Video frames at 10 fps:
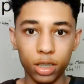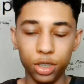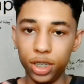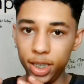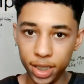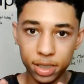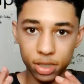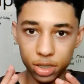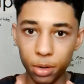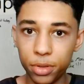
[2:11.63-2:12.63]
You need to
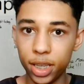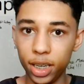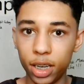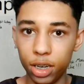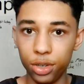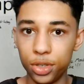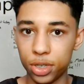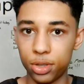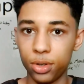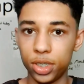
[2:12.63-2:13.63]
stop thinking
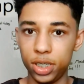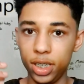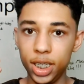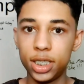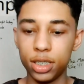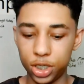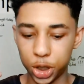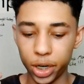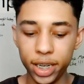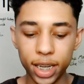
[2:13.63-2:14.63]
loser thoughts. You need to
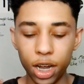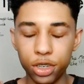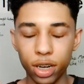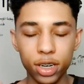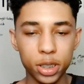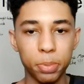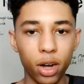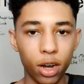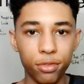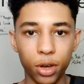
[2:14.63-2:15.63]
train that Adonis
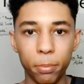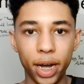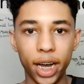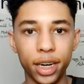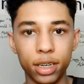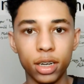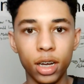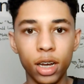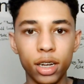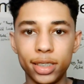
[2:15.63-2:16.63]
part of your mind
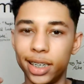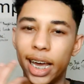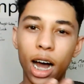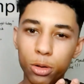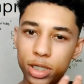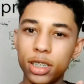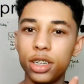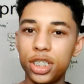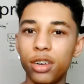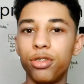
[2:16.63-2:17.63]
to counter the
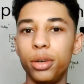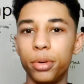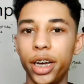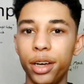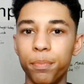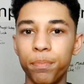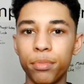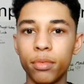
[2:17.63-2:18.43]
Jeffrey brain.